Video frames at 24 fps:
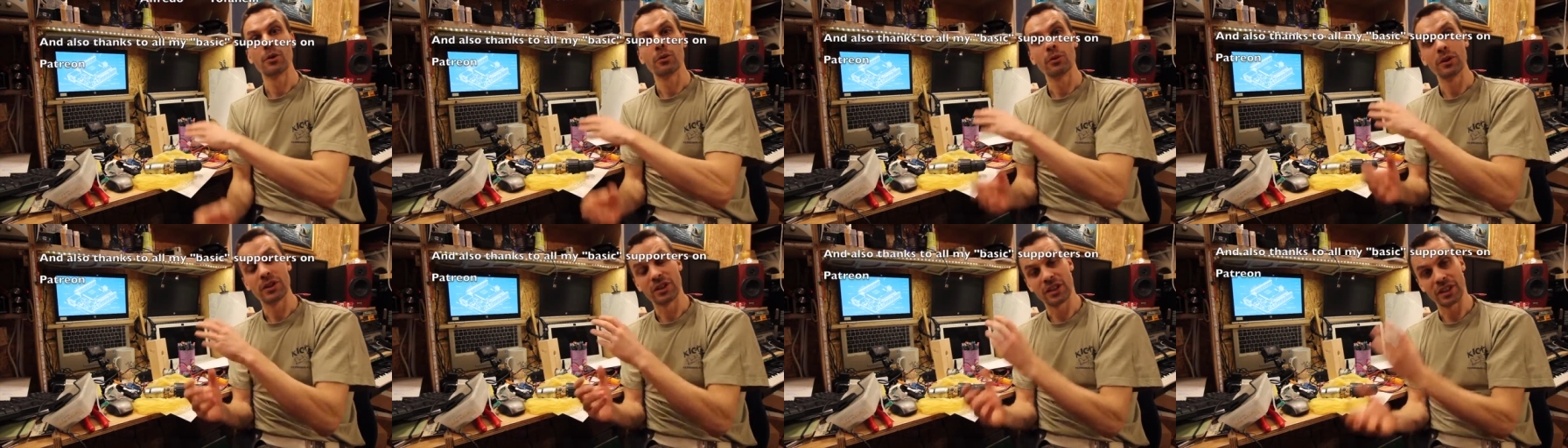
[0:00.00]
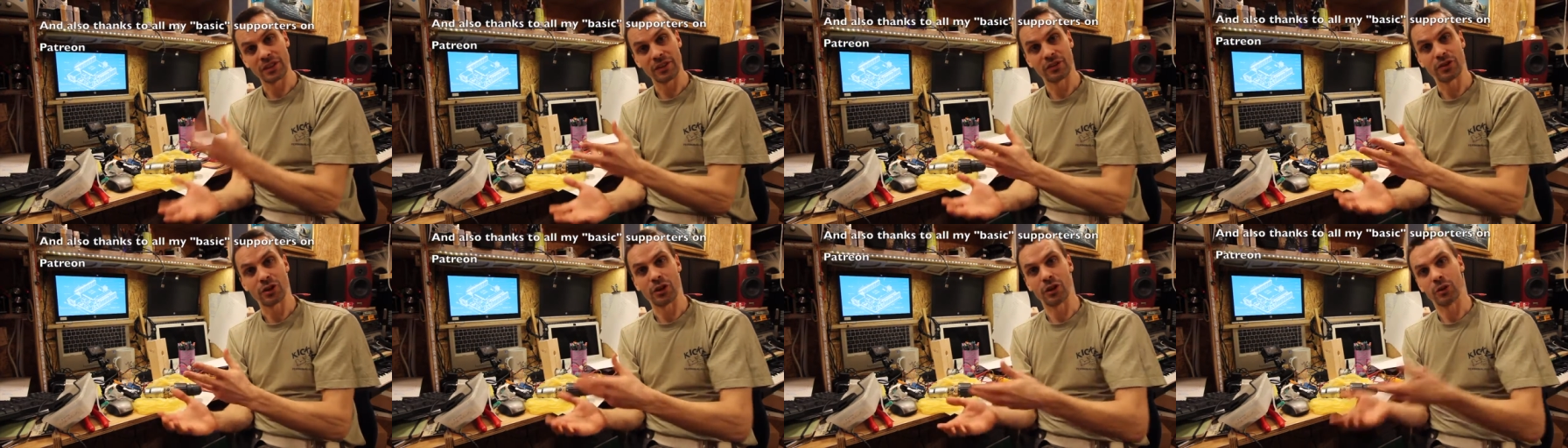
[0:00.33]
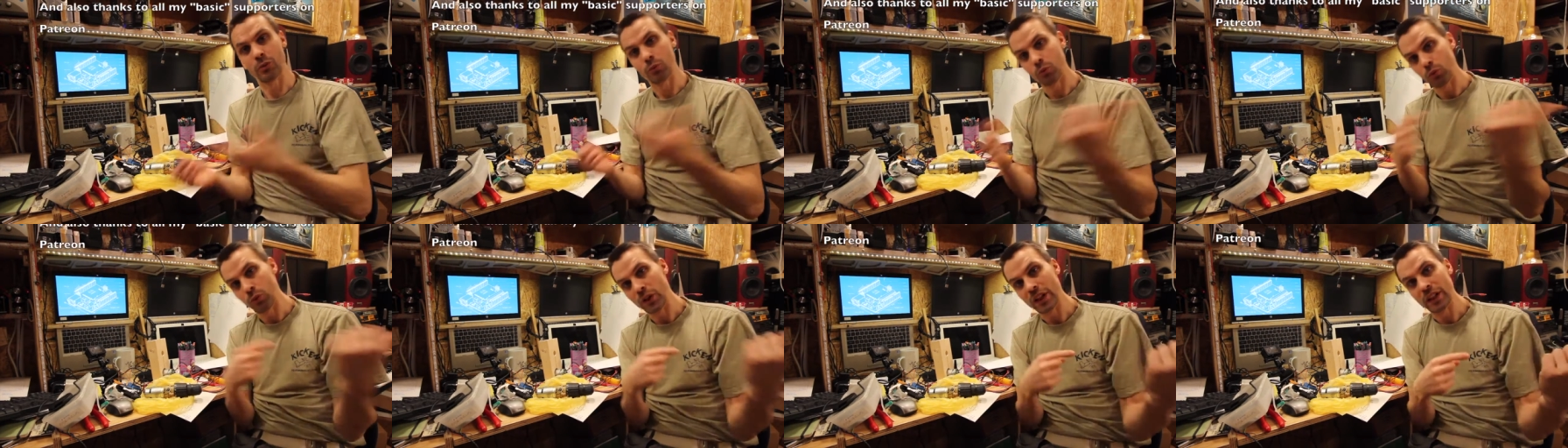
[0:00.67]
which in
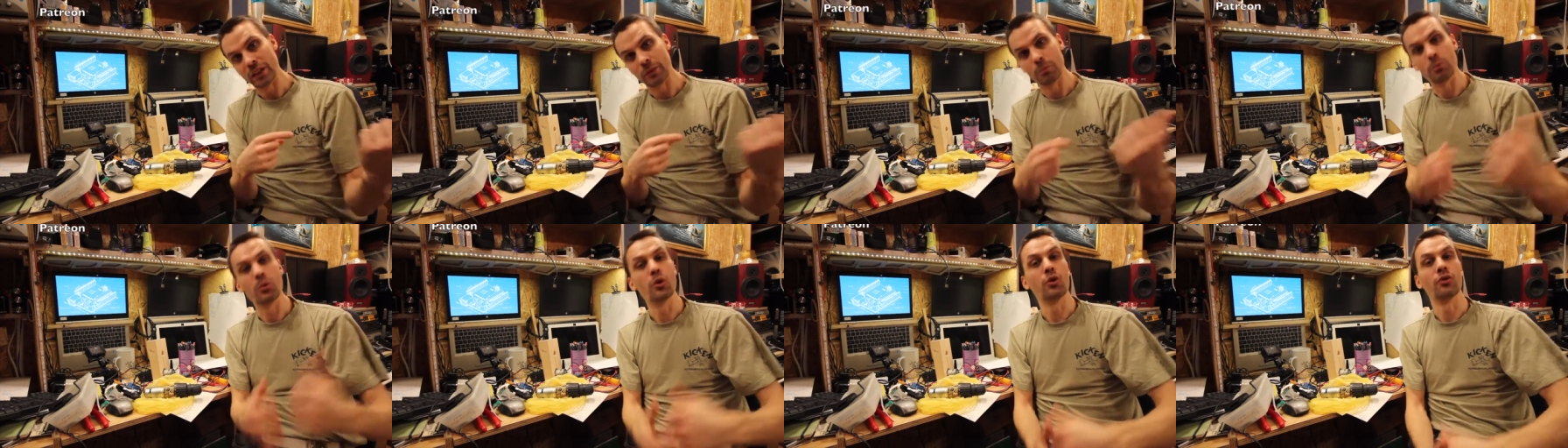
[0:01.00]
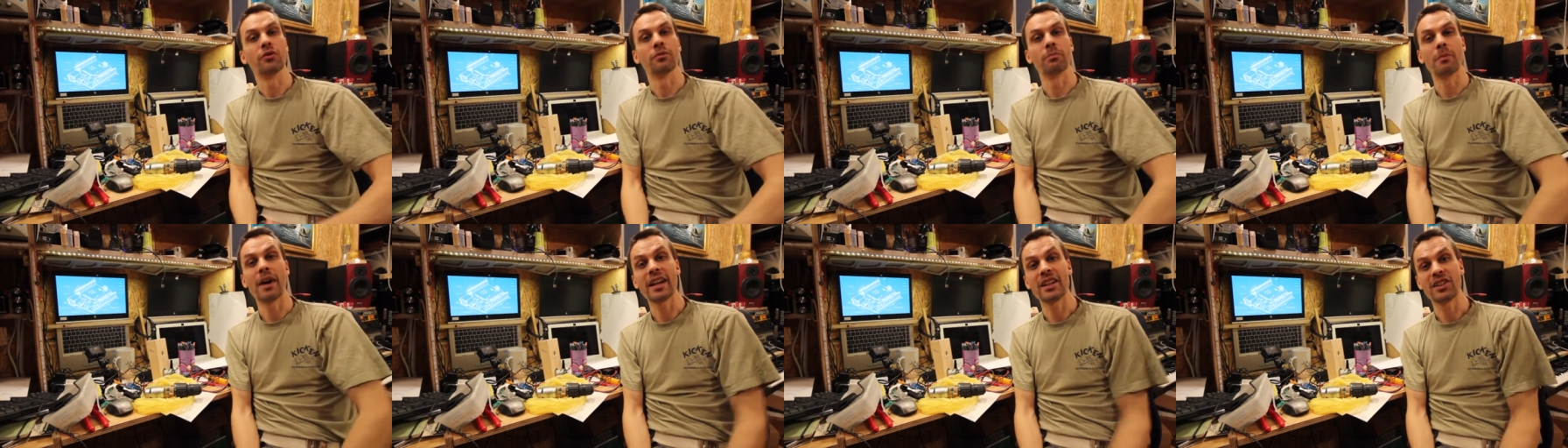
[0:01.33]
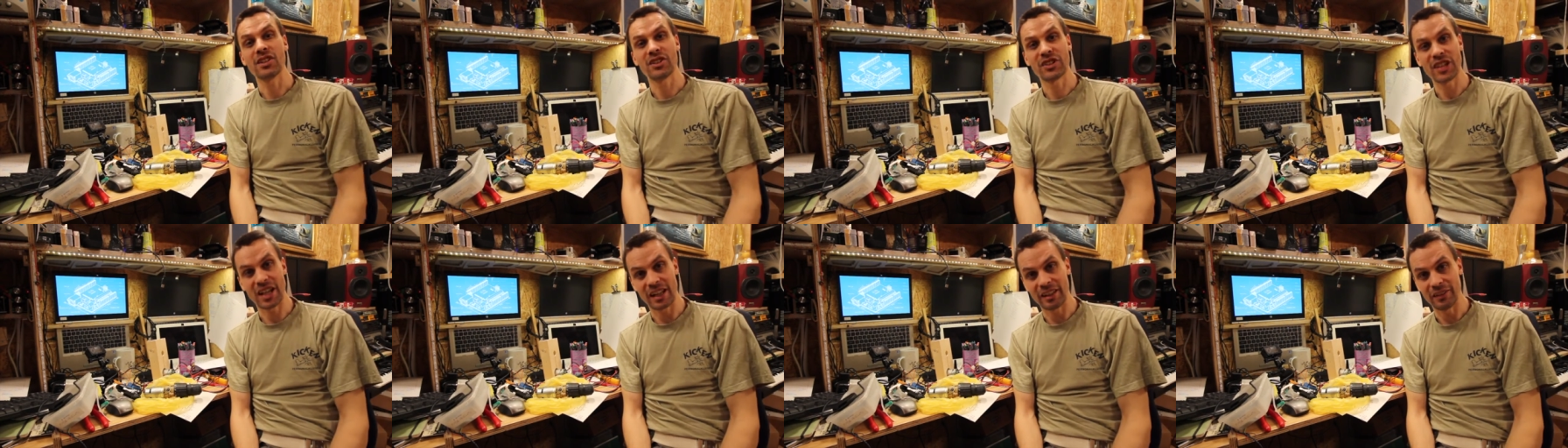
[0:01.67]
turn will move my
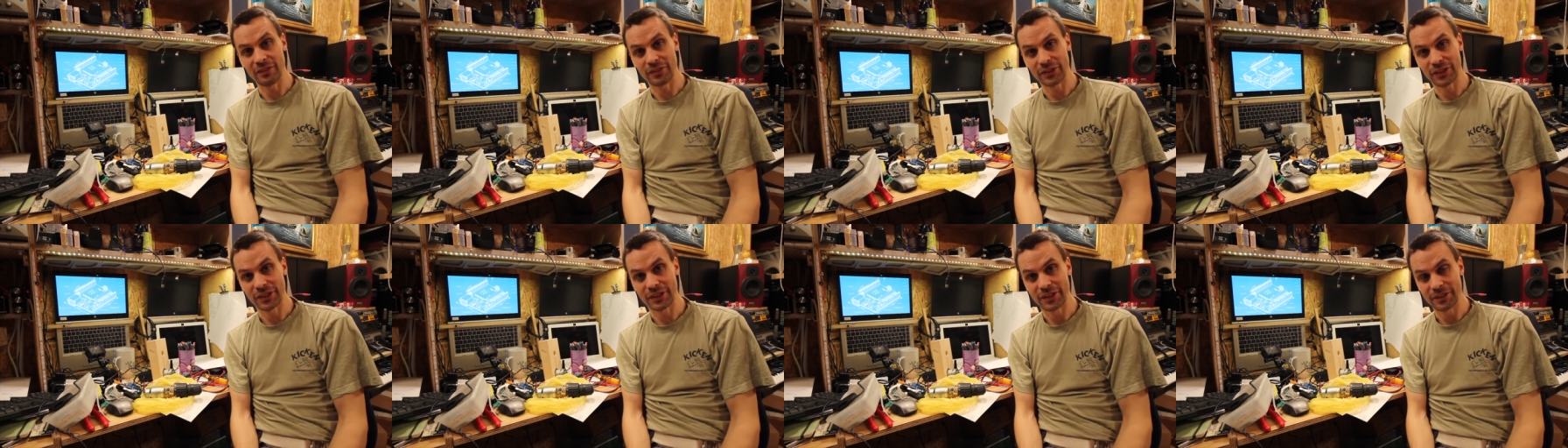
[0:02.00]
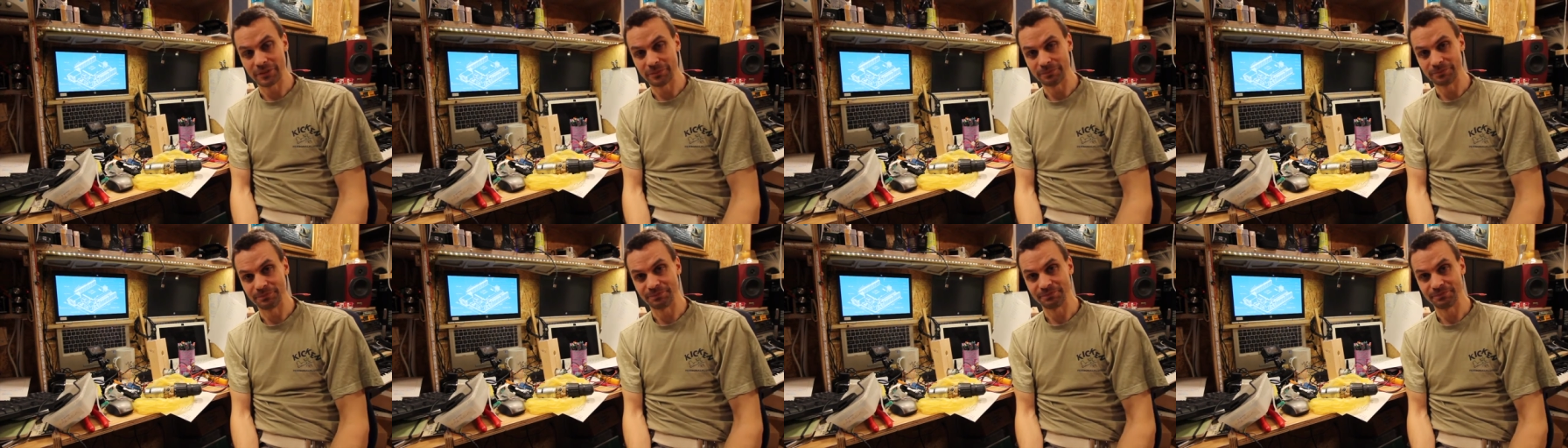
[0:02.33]
shelves.